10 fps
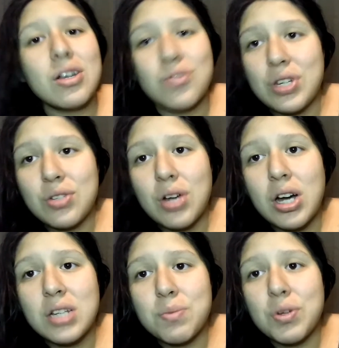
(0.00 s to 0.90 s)
straight to the
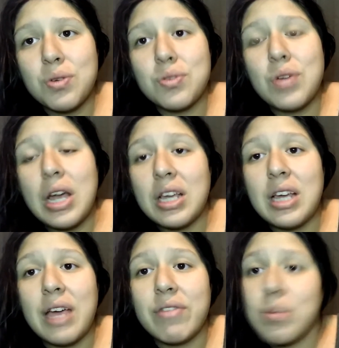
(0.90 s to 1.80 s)
hospital so I can
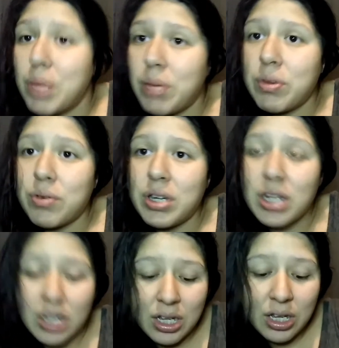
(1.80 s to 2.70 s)
have the baby ready.